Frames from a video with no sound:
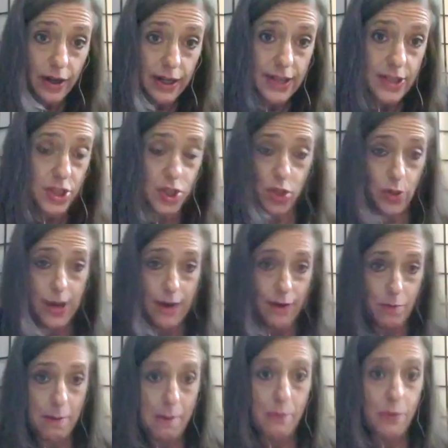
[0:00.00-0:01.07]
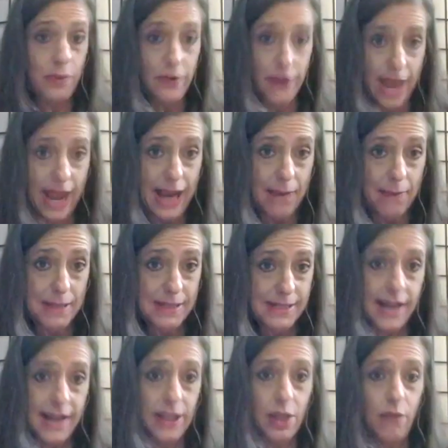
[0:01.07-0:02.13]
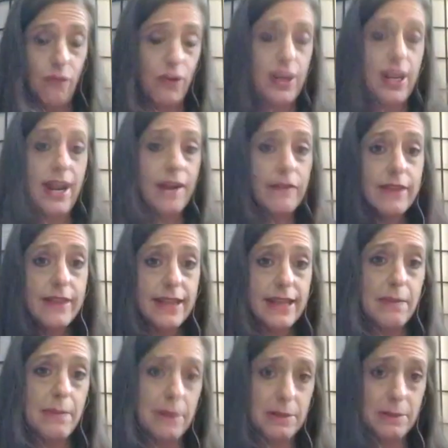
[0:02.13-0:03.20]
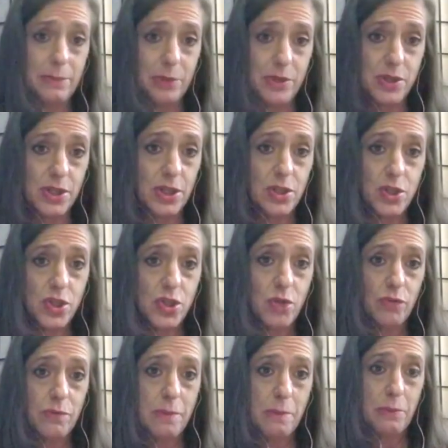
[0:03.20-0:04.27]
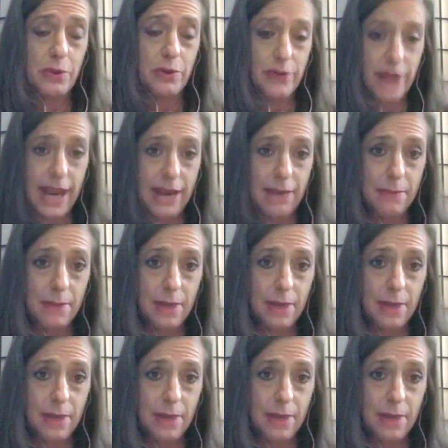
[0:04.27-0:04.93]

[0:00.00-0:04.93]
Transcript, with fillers: It's yeah, just, you yeah, can't remember yeah. their name. It's yeah. not like you forget everything about the person. You just don't remember their name.